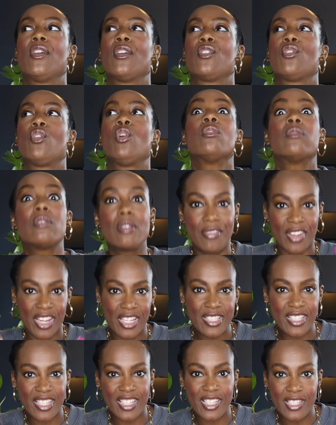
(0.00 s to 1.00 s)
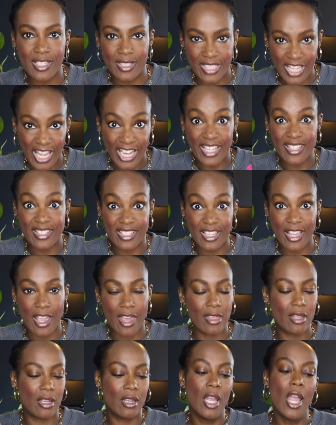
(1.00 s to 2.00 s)
cultivate it and get it
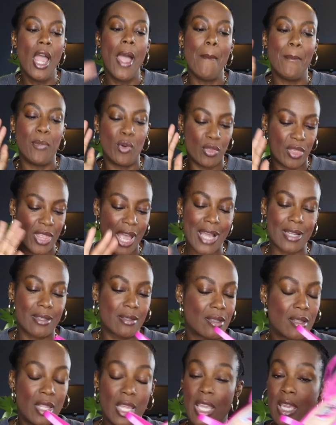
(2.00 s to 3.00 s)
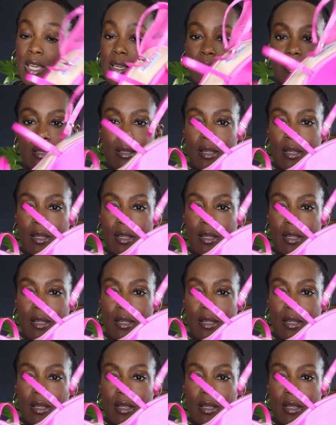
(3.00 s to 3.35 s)
together. But that's these.